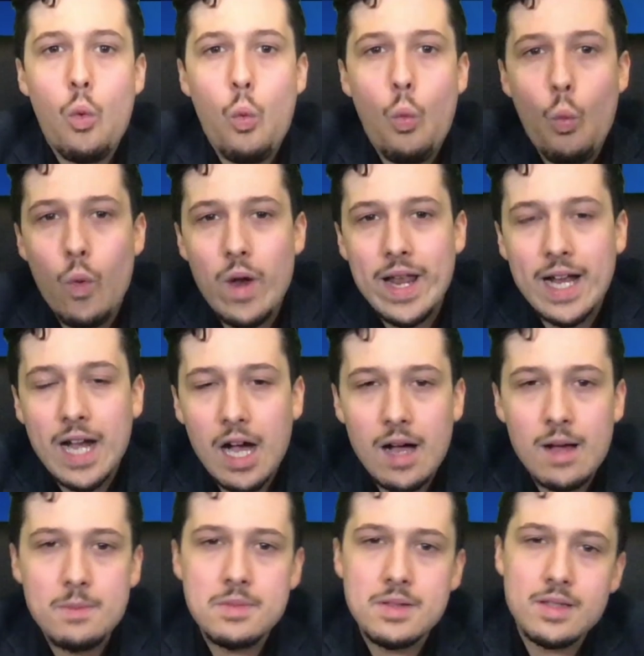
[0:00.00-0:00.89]
When it
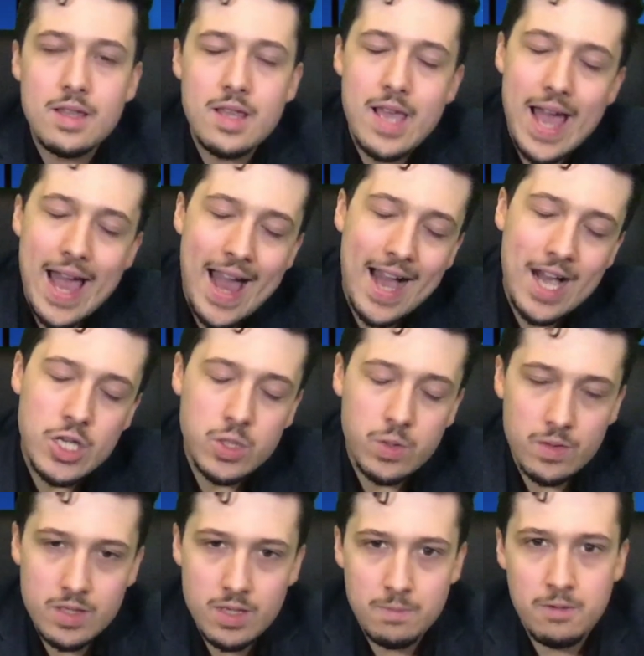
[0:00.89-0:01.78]
comes to the
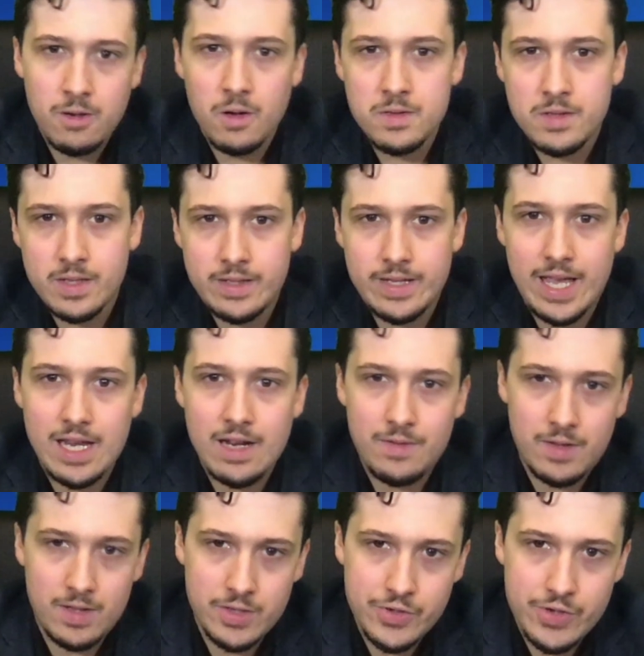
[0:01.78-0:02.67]
actual supposed date of
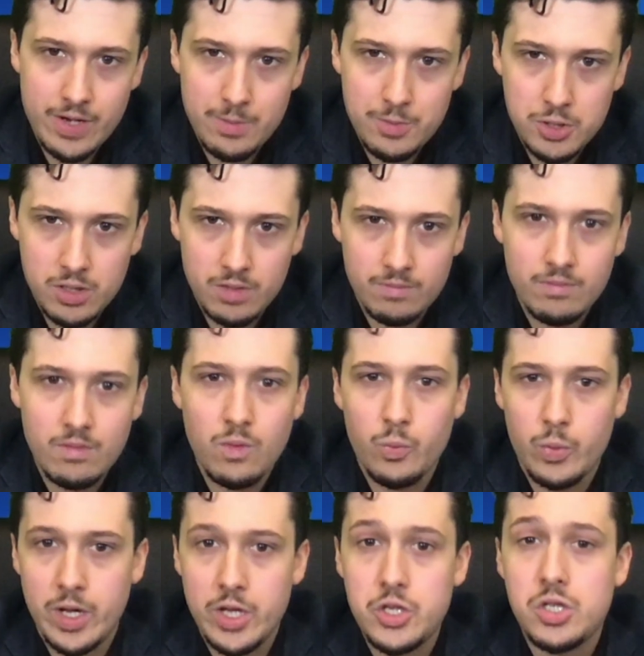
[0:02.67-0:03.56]
the inscription,
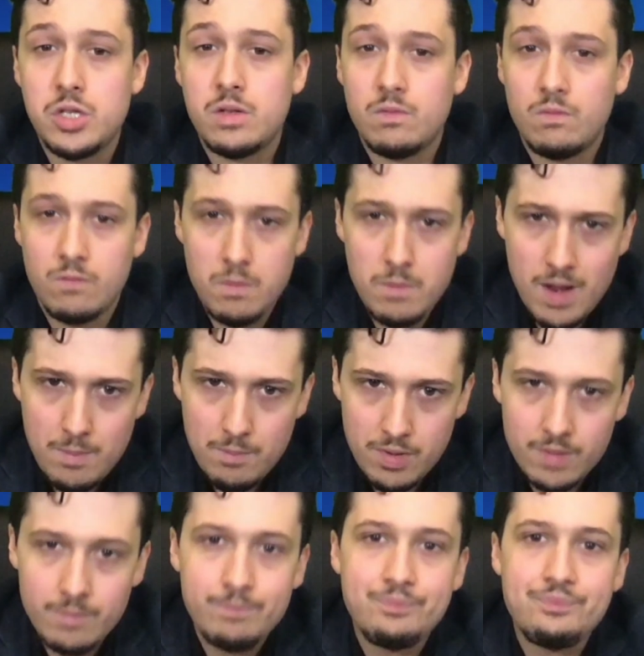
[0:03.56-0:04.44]
which,
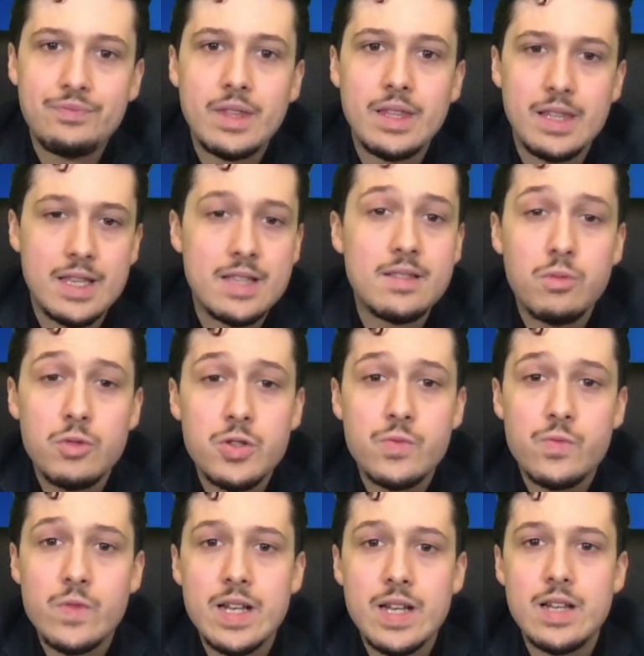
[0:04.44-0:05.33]
remember, this was
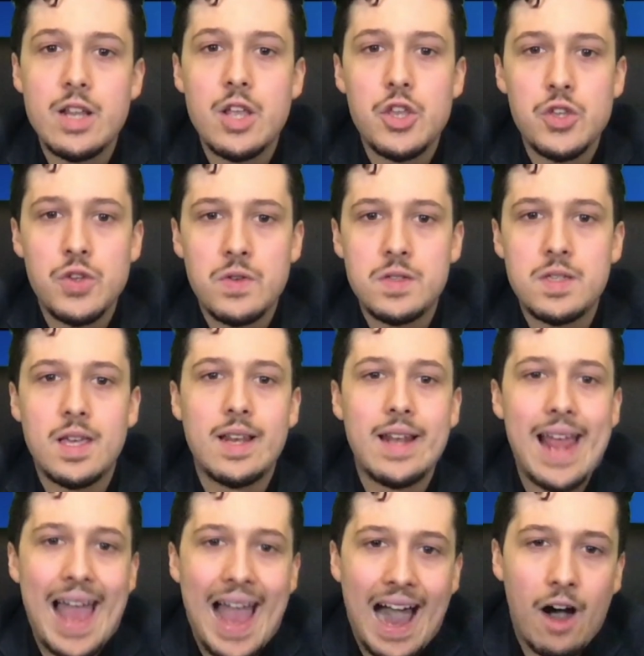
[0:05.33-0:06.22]
written using an
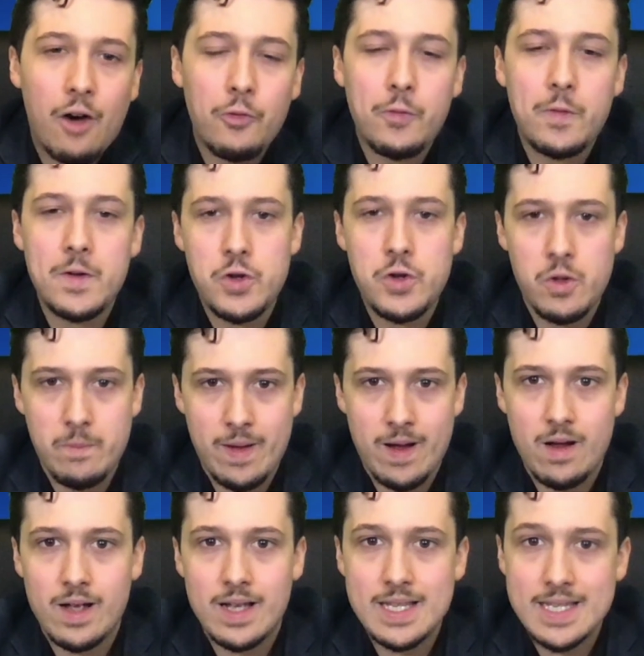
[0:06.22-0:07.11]

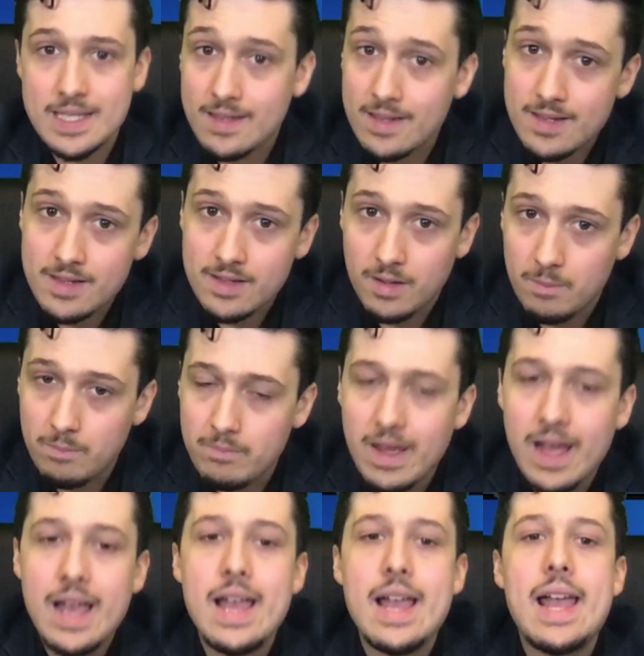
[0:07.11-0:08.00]
alphanumeric system,
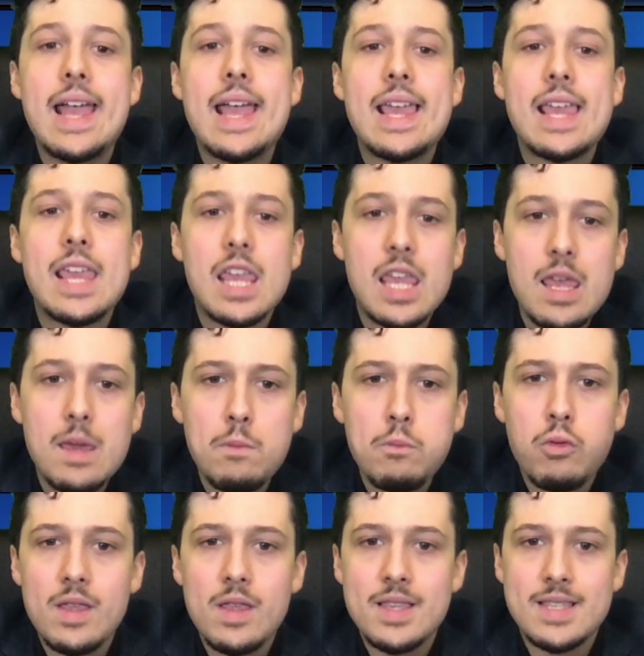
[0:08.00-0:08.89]
he
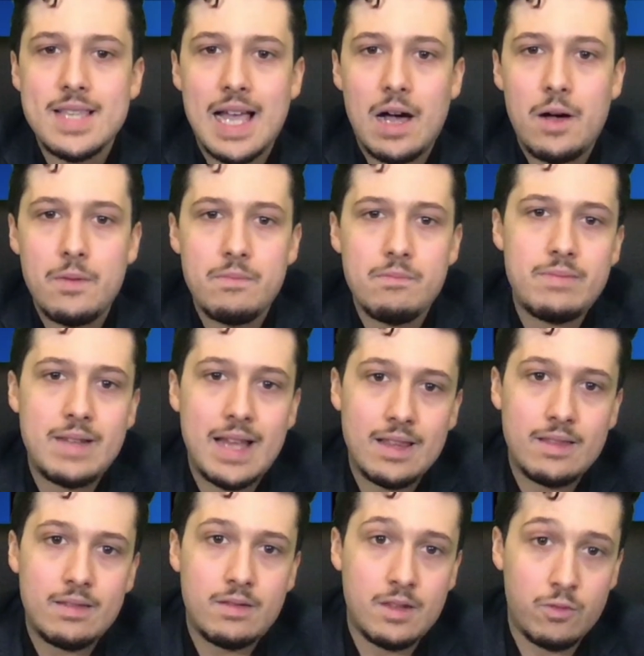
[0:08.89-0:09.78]
points out
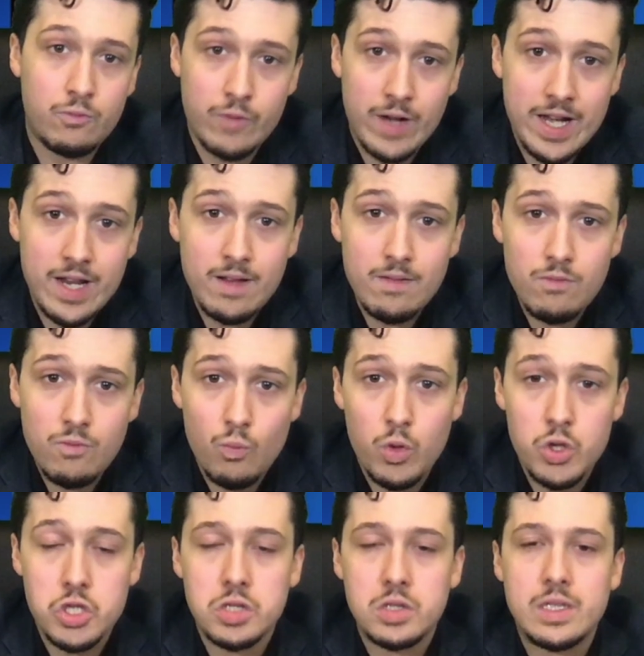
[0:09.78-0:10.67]
that the reading,
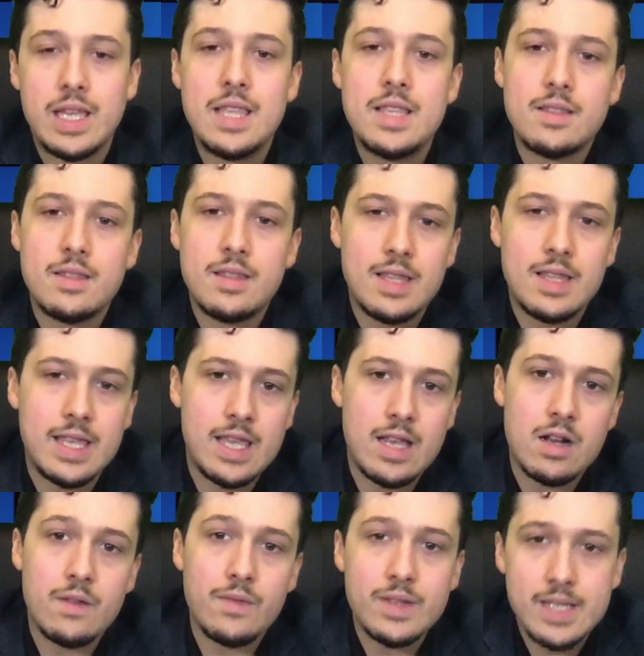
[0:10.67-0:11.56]
which leads to the
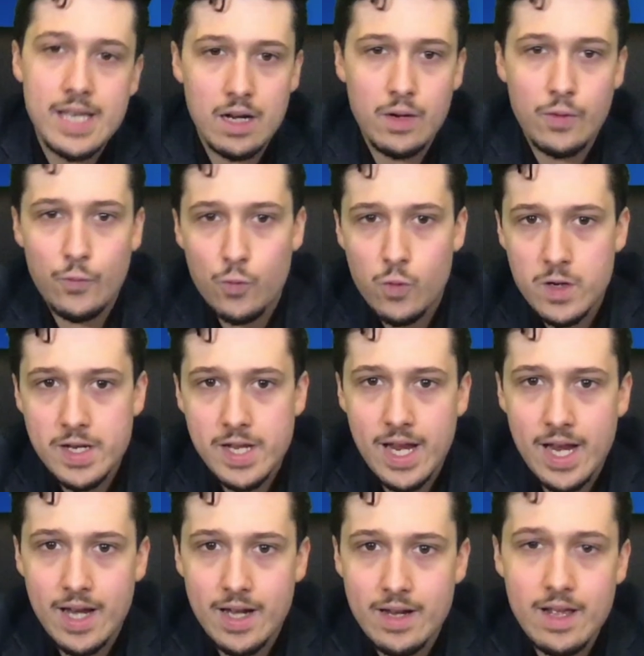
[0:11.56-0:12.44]
year of
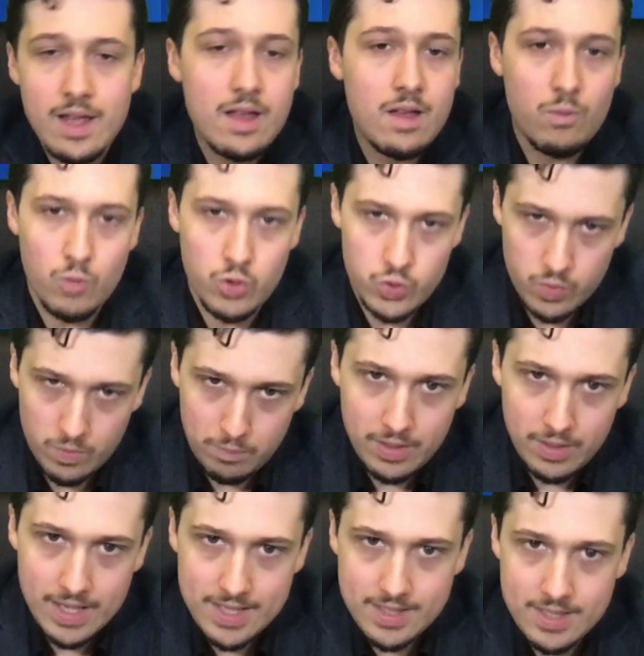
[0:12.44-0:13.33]
1014, which would
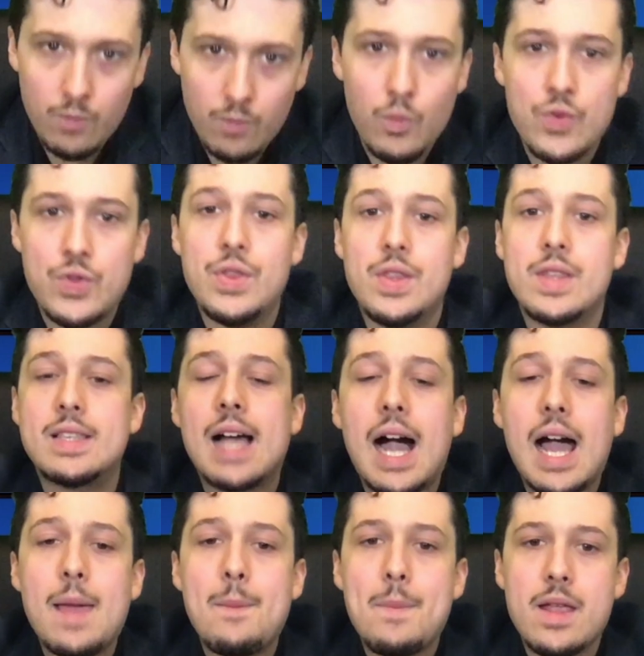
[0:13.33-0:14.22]
place it within the
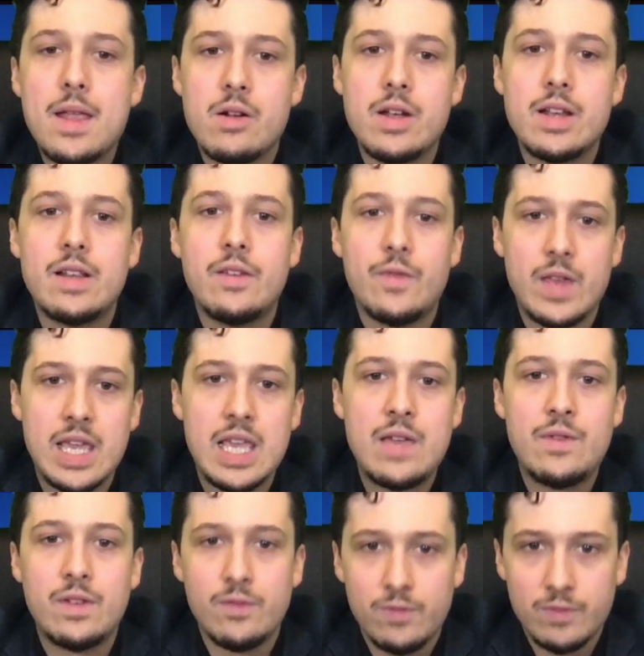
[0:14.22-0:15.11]
time period of
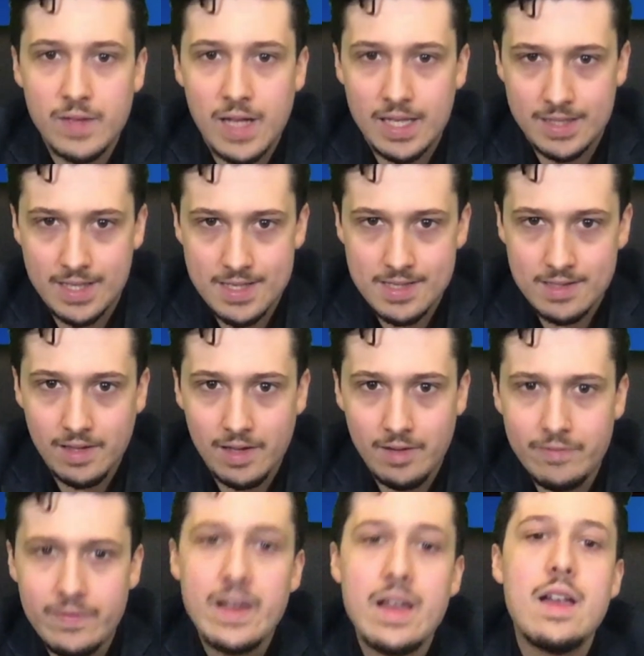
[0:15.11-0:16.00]
Ivan
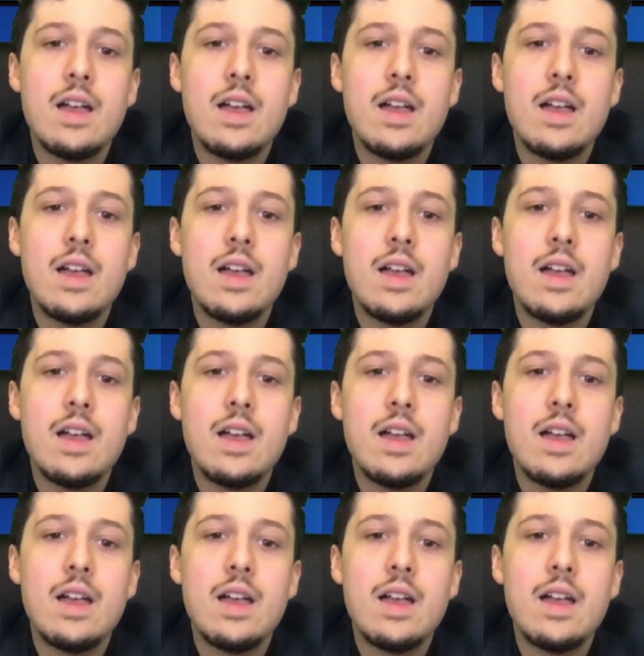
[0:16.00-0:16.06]
Vladislav,